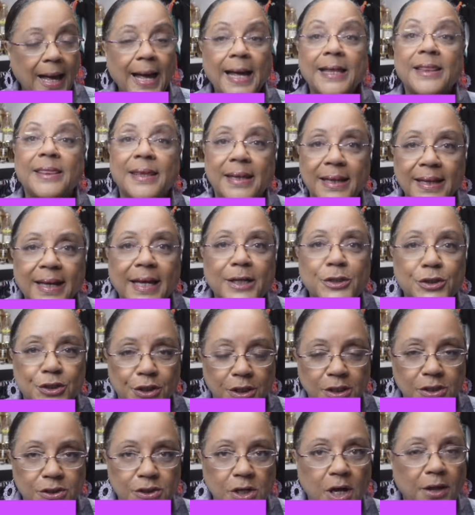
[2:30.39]
I think I
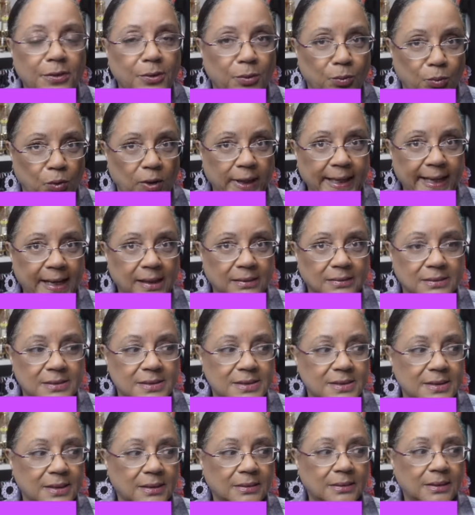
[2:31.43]
just saw the one
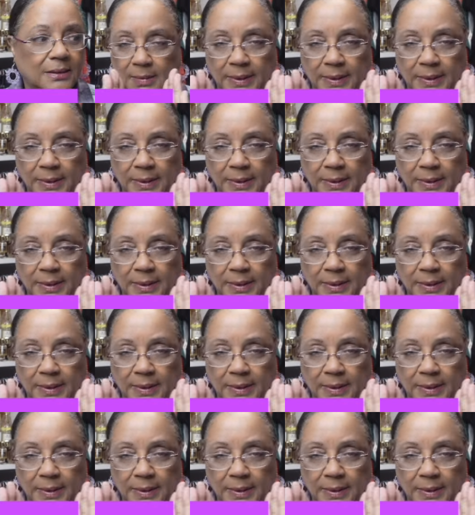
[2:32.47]
ounce